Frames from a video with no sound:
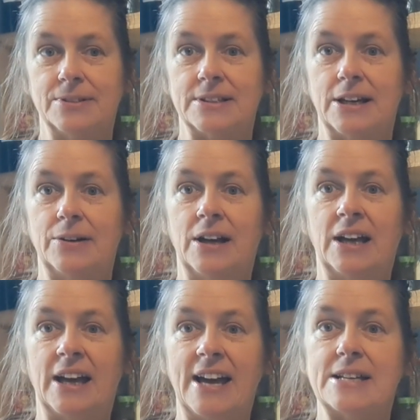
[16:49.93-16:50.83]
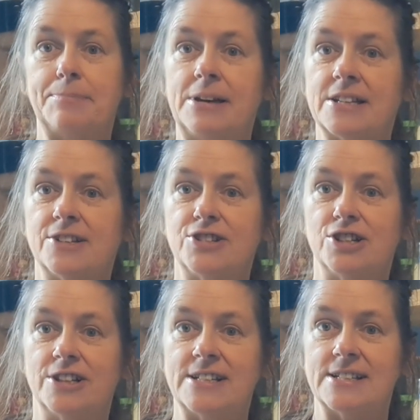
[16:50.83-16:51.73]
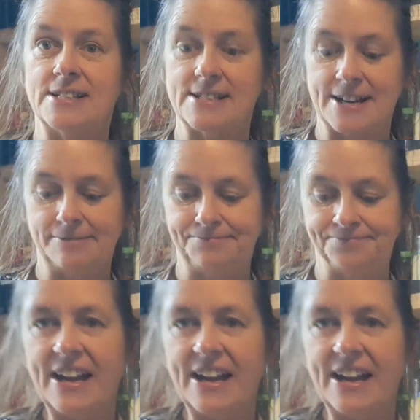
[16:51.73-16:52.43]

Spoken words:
So it's a personal choice, isn't it?